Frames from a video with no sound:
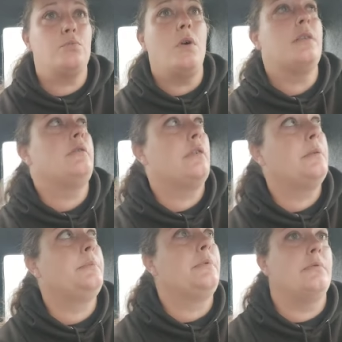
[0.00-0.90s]
One,
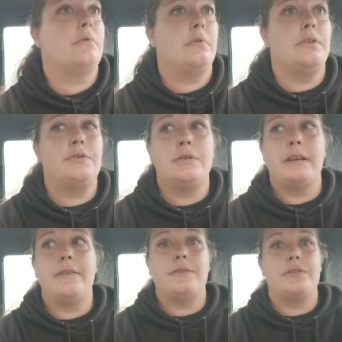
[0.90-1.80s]
I'm, I
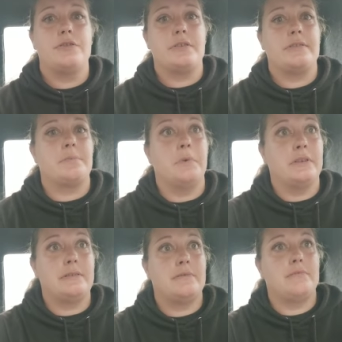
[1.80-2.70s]
shouldn't have to justify.
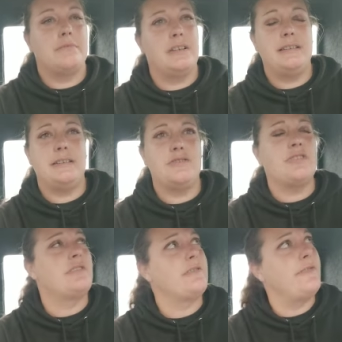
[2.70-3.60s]
myself is it
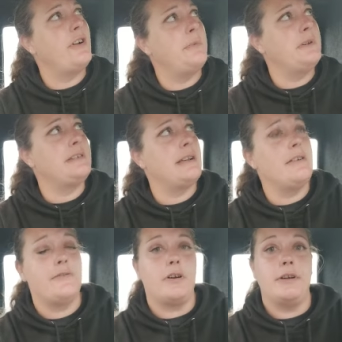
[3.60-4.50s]
justify
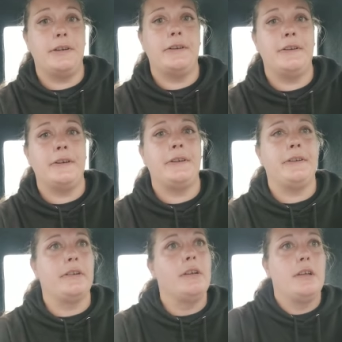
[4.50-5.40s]
myself? I don't know.
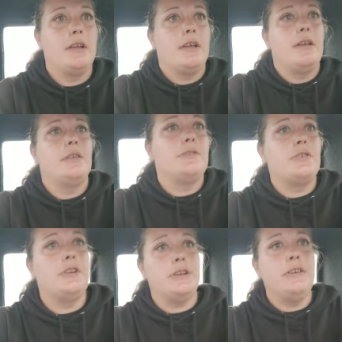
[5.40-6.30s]

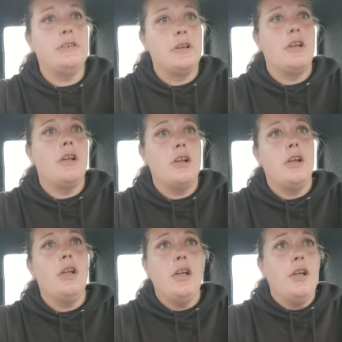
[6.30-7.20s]
Two,
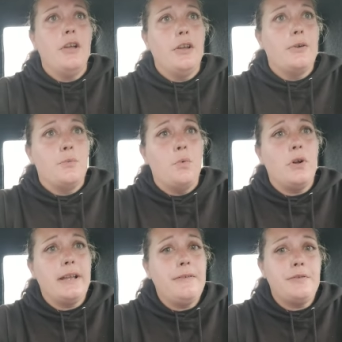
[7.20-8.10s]

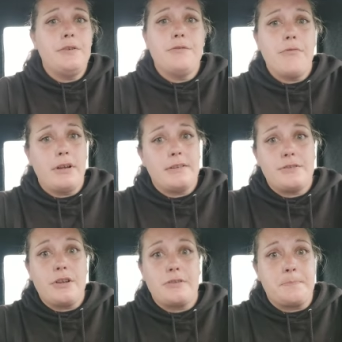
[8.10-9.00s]
what gives you the right
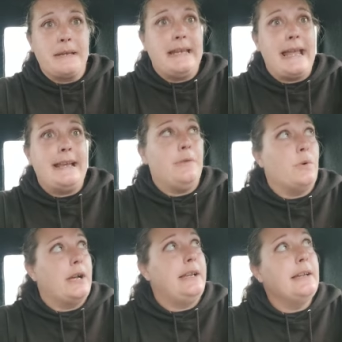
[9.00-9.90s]
to judge me
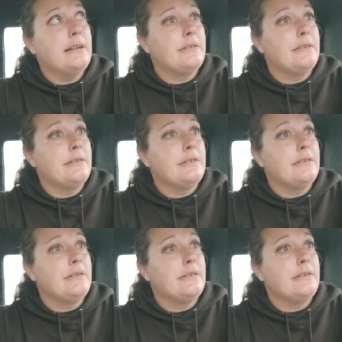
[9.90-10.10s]
anyway?